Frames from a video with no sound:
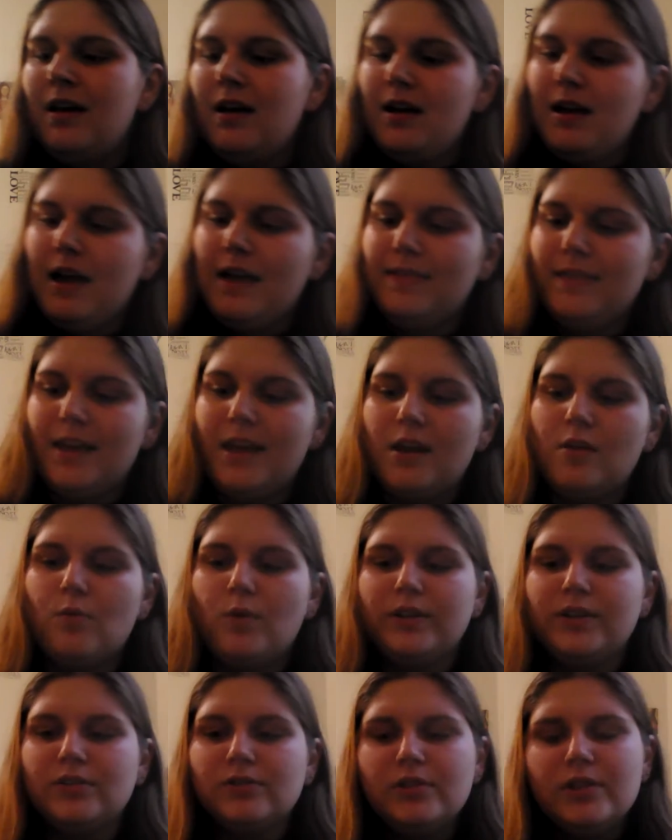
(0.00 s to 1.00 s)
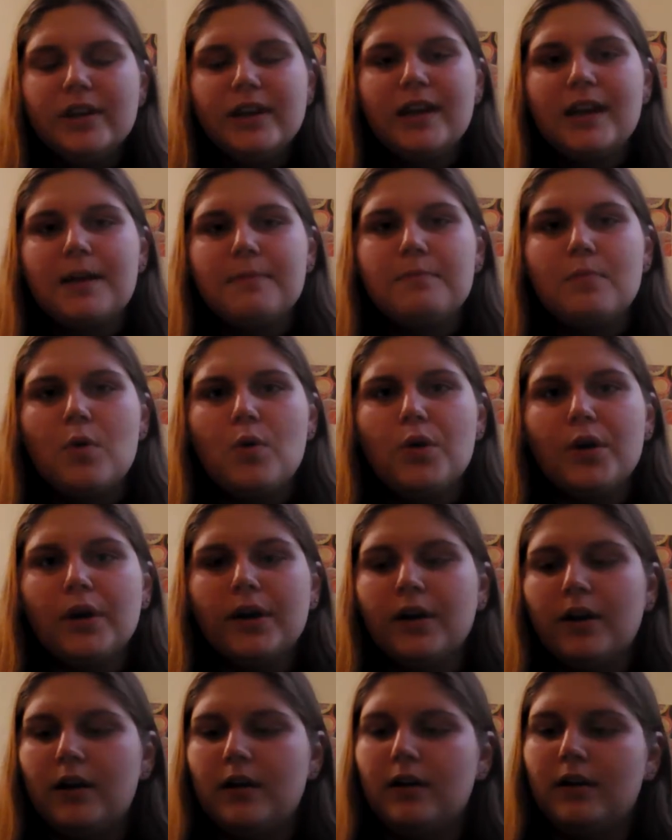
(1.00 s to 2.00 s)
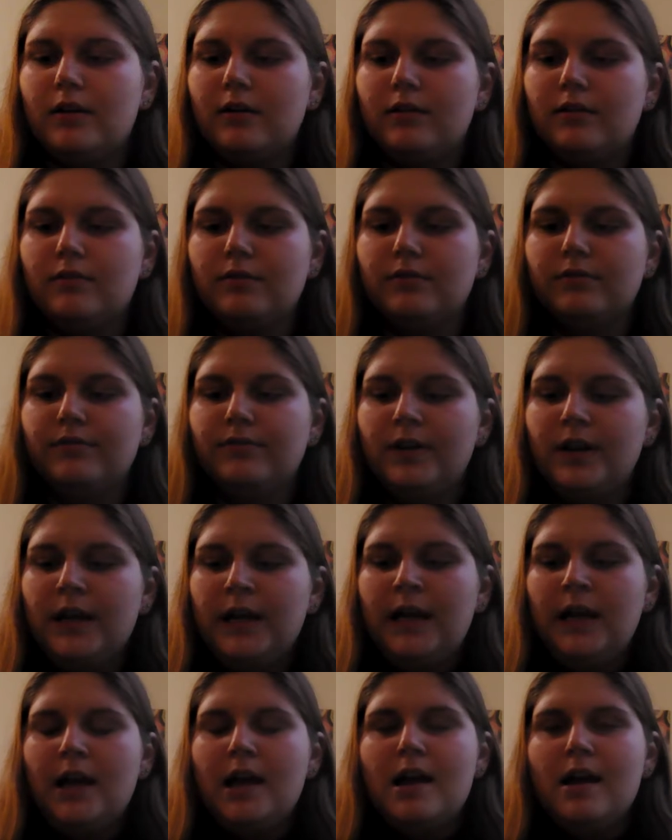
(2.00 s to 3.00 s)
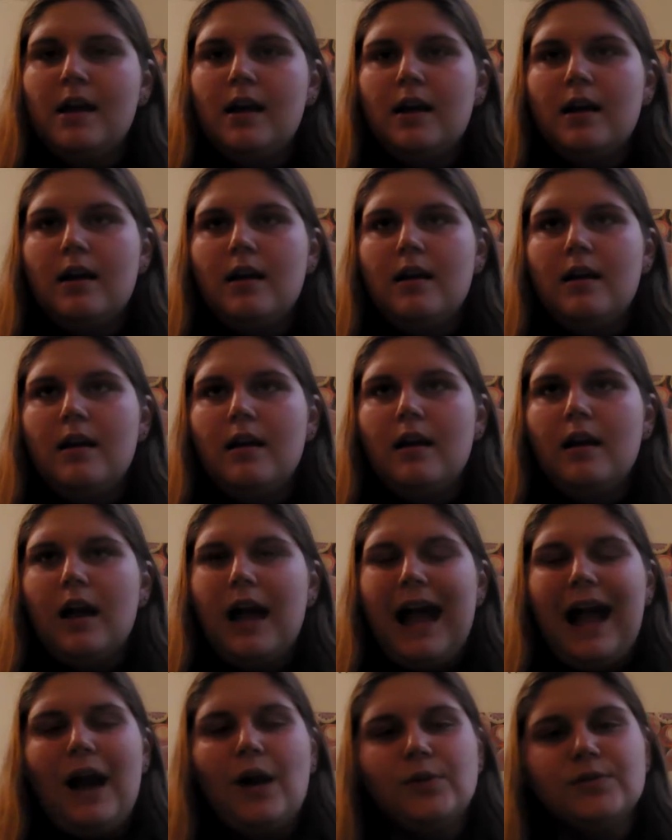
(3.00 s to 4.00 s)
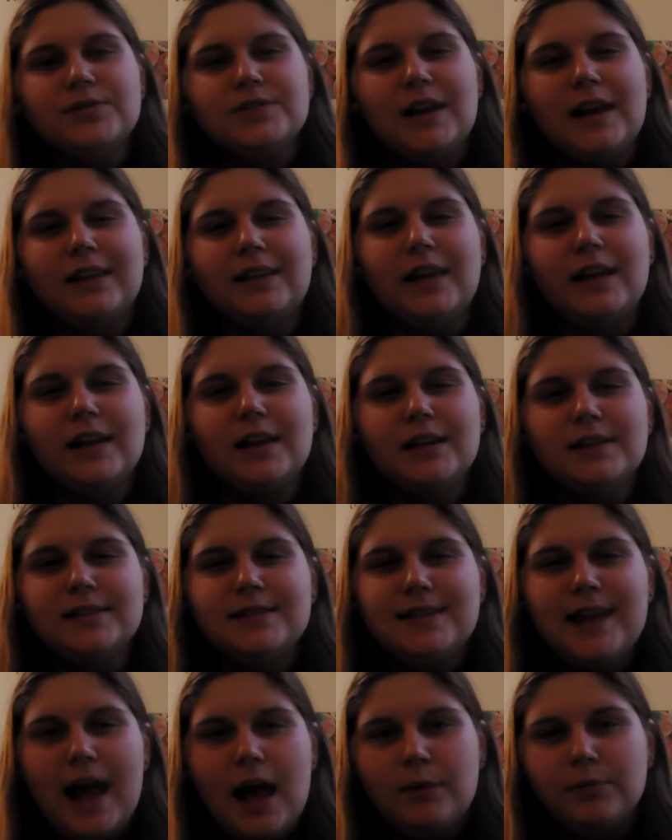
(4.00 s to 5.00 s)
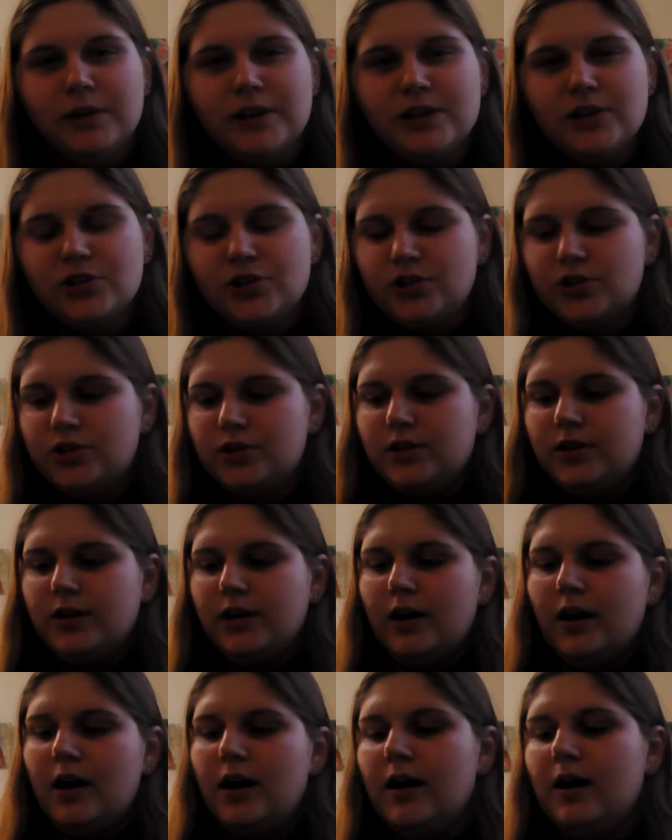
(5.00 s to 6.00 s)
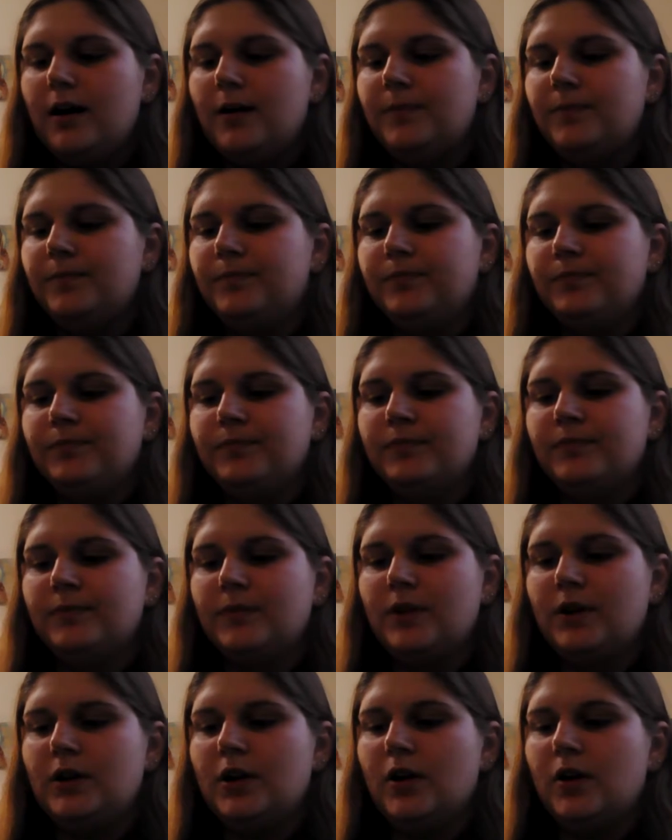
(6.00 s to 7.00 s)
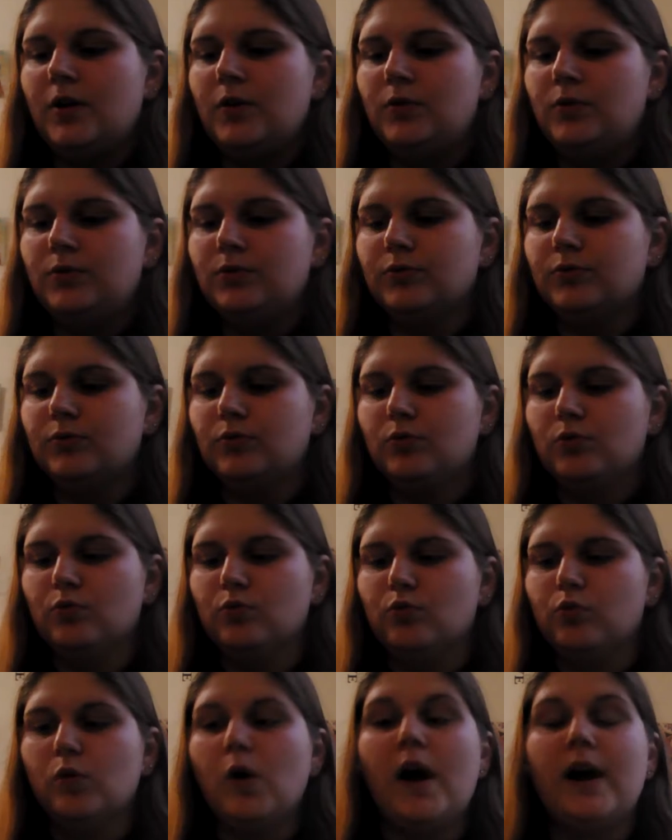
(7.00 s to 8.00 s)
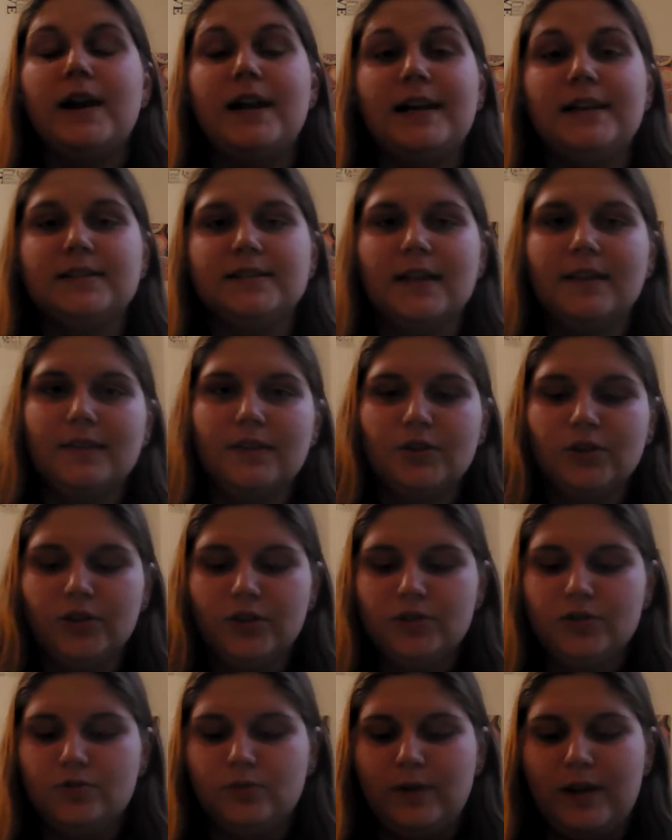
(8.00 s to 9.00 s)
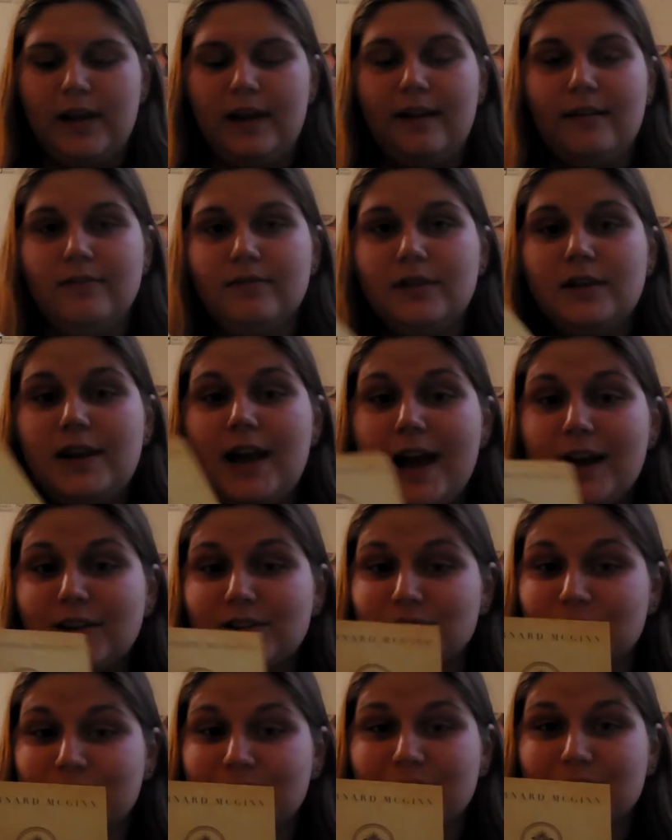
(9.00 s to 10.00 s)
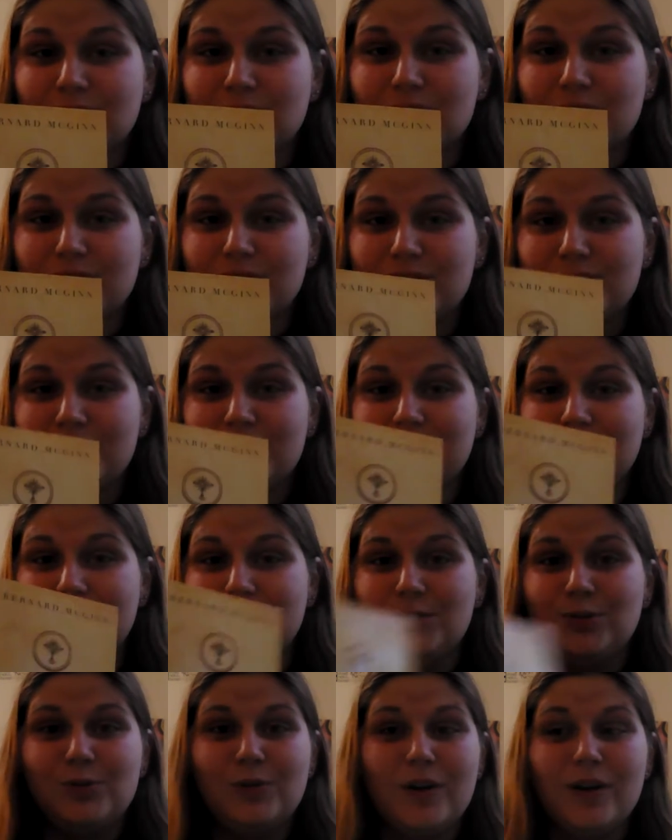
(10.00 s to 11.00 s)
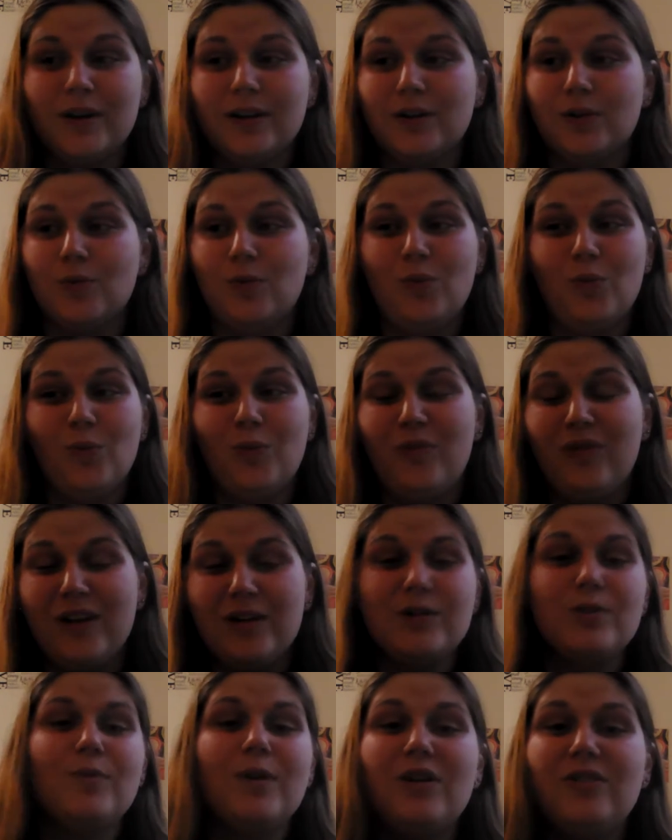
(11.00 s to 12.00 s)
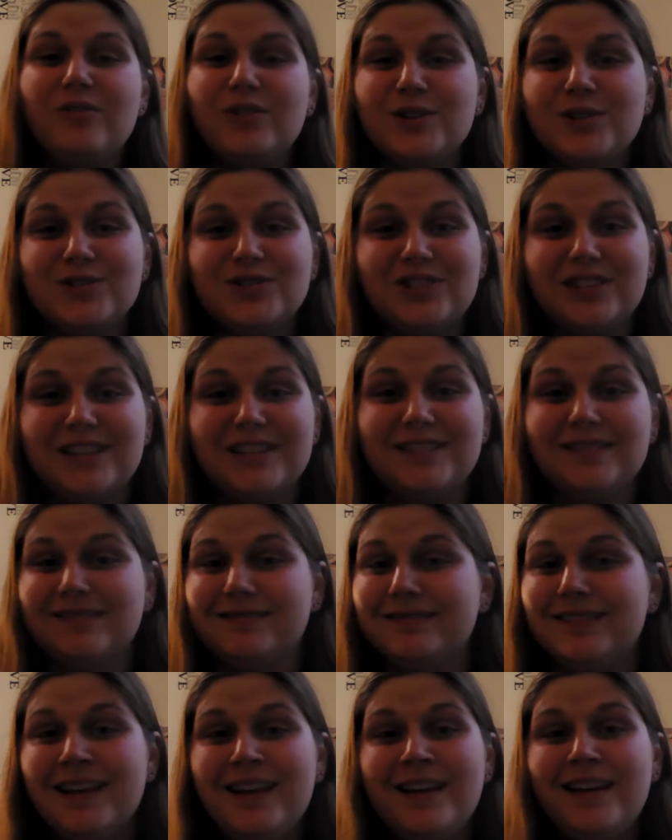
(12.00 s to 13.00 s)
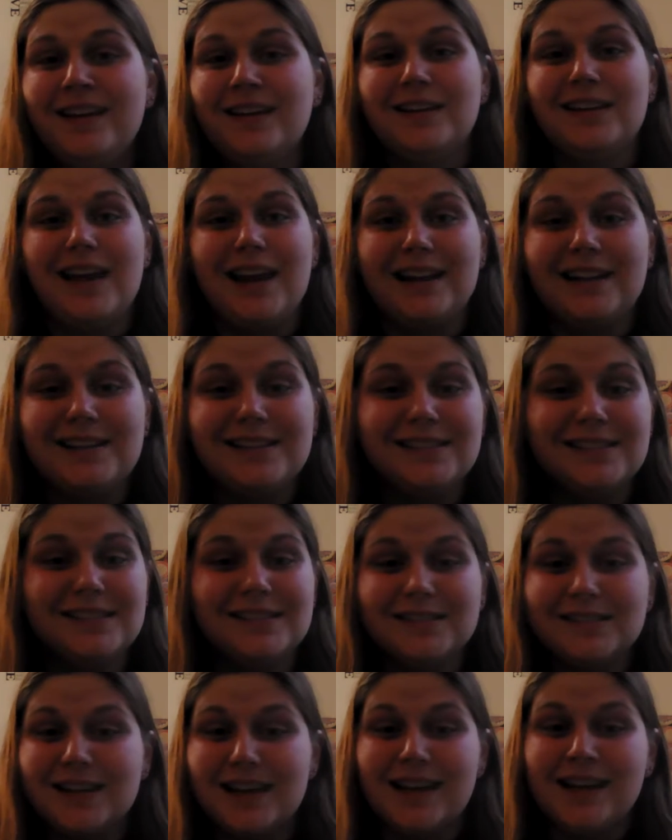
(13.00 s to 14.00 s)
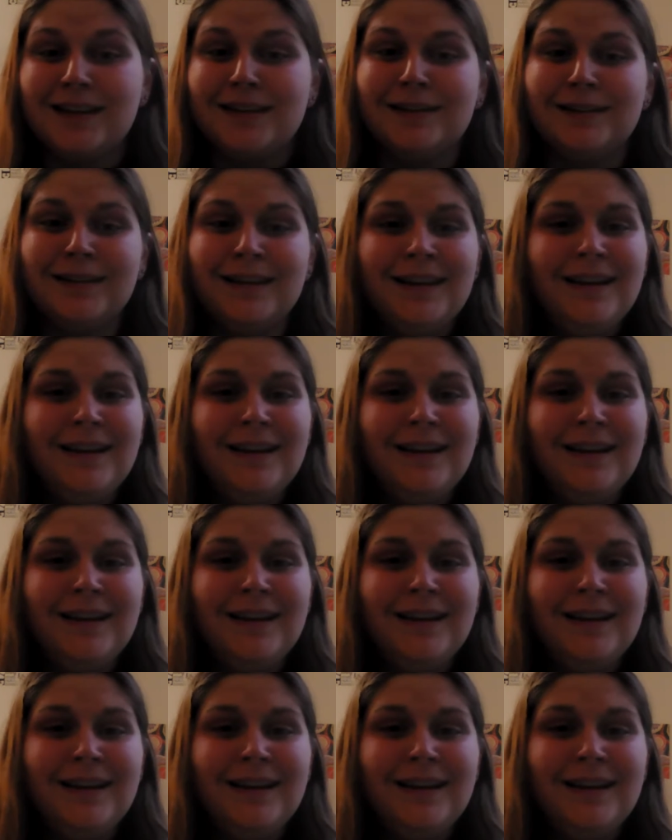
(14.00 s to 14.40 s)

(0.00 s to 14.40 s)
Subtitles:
And then when you're looking at more of outside, like established, you know, writings on the church, we have the doctors of the church, who are very well versed in catechesis and